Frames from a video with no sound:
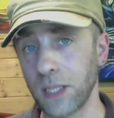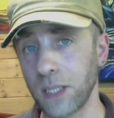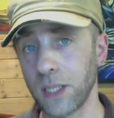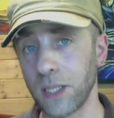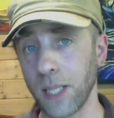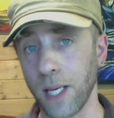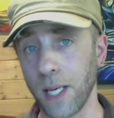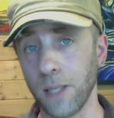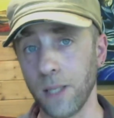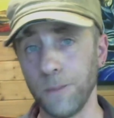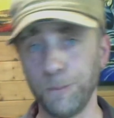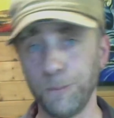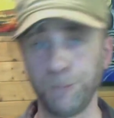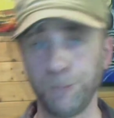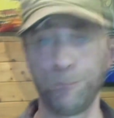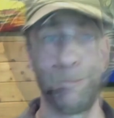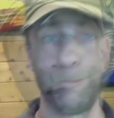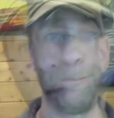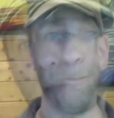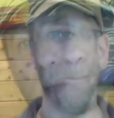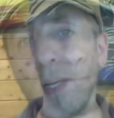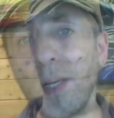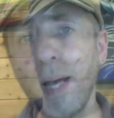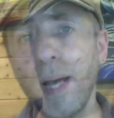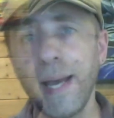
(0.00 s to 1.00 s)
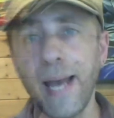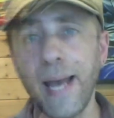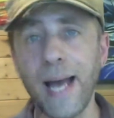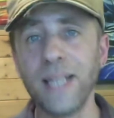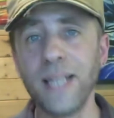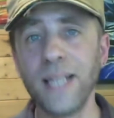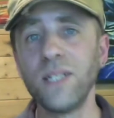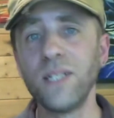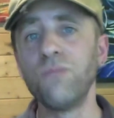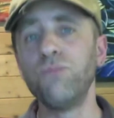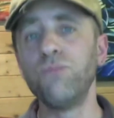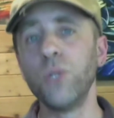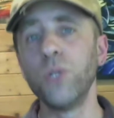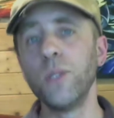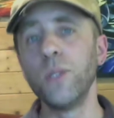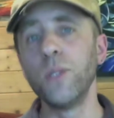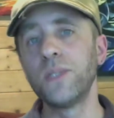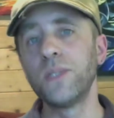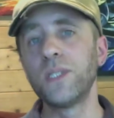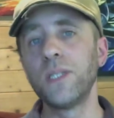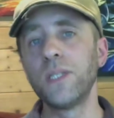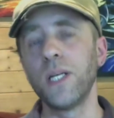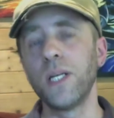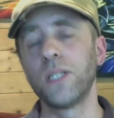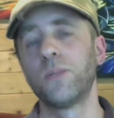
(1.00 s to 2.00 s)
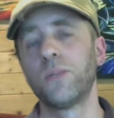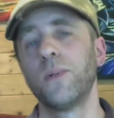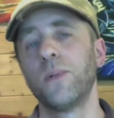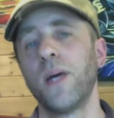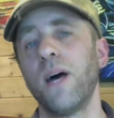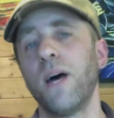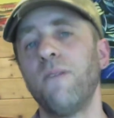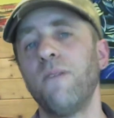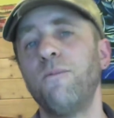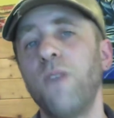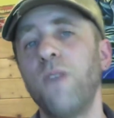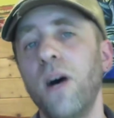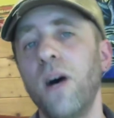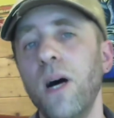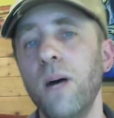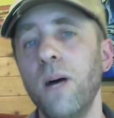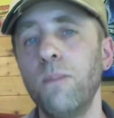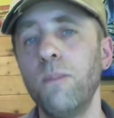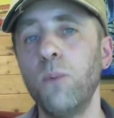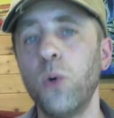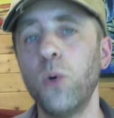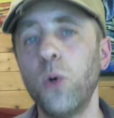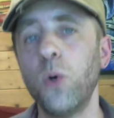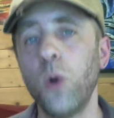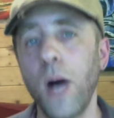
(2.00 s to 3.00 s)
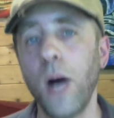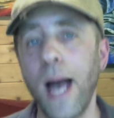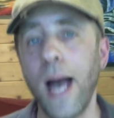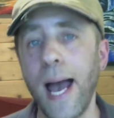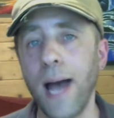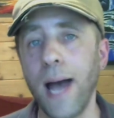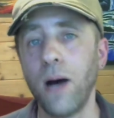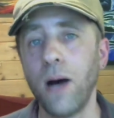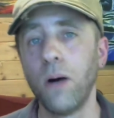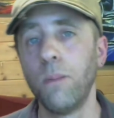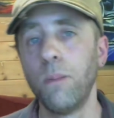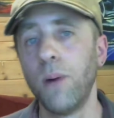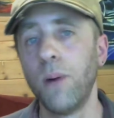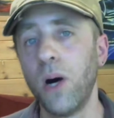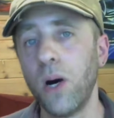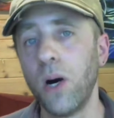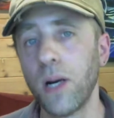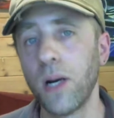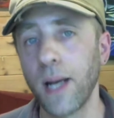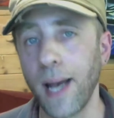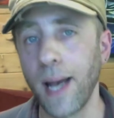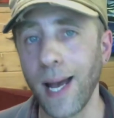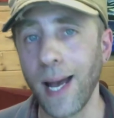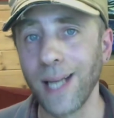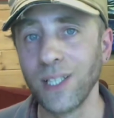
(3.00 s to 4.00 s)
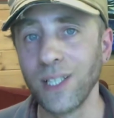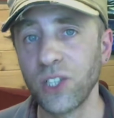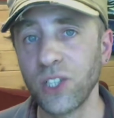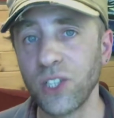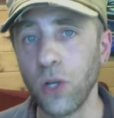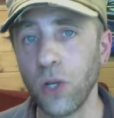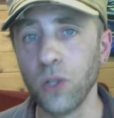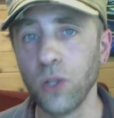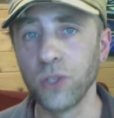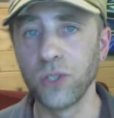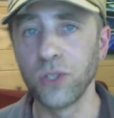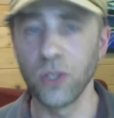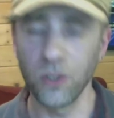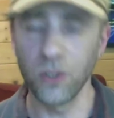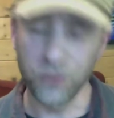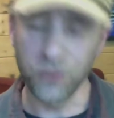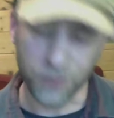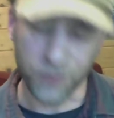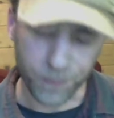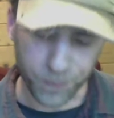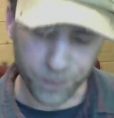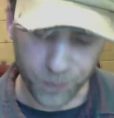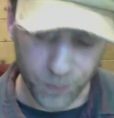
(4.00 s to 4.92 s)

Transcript: now. Okay, and in room 6 we have more Auerbach and Kossoff.